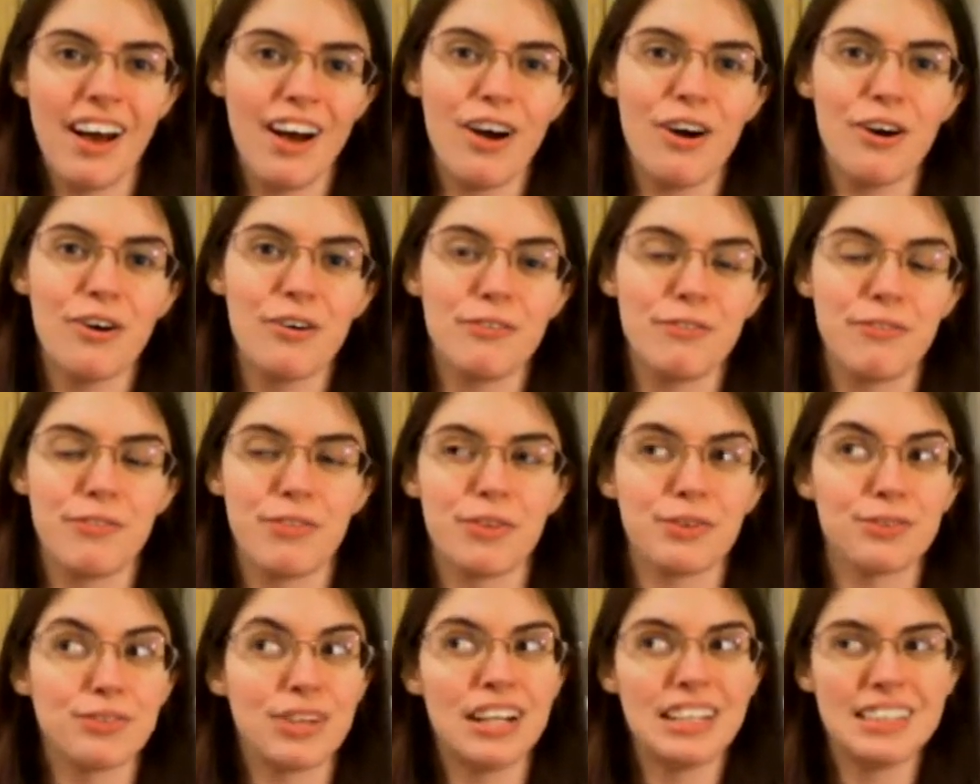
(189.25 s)
of
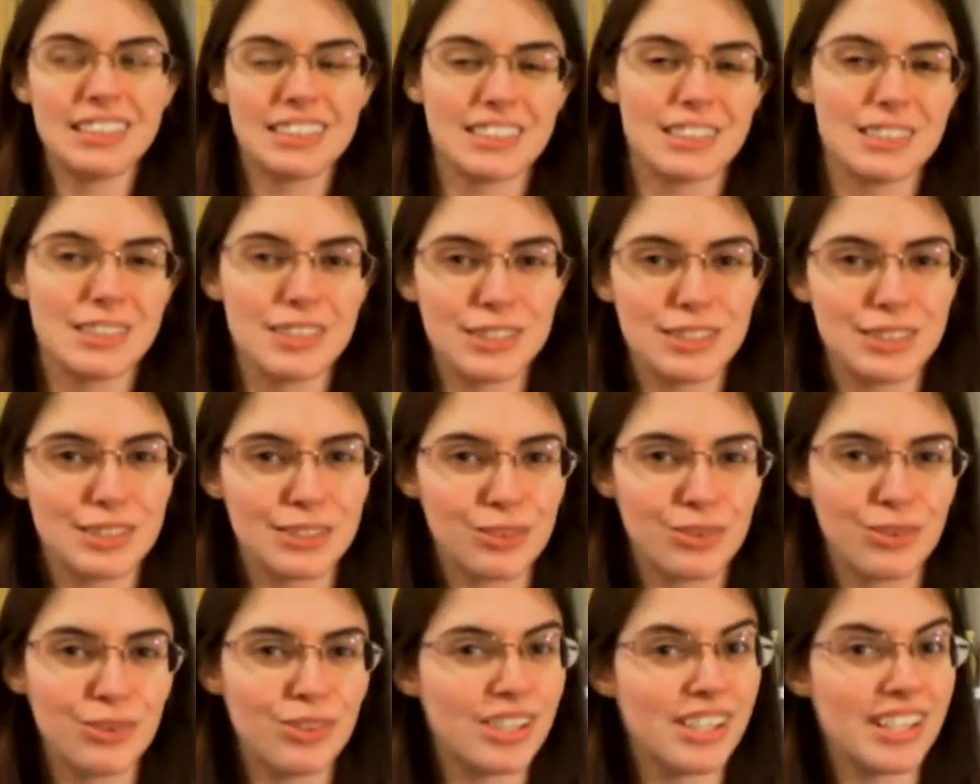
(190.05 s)
the rest of the
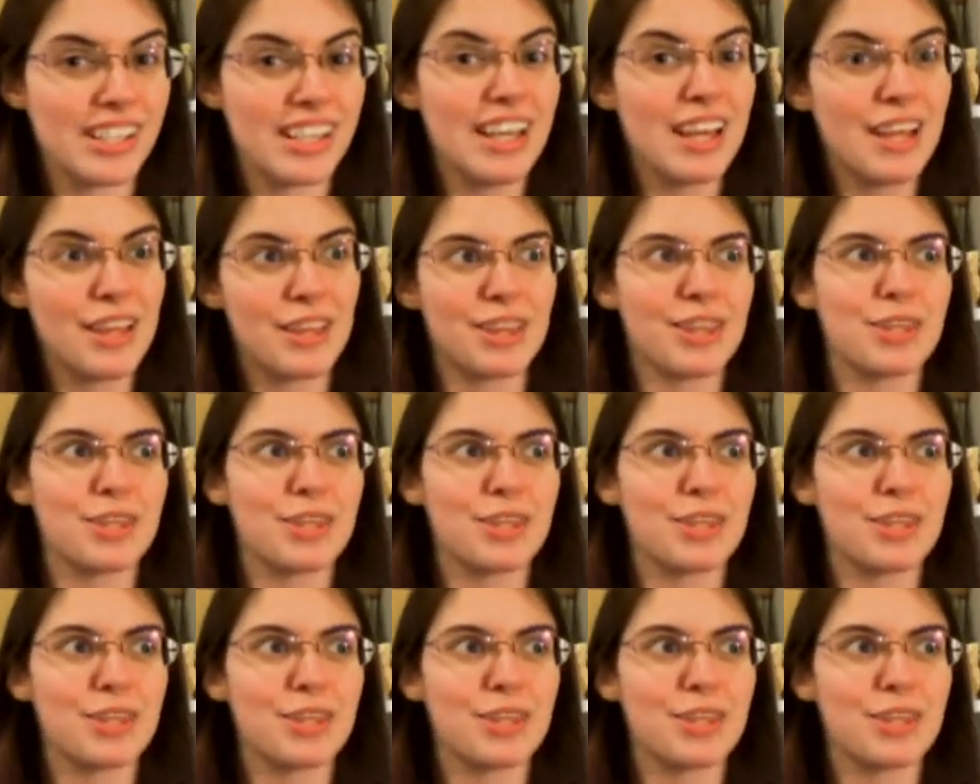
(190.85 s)
story.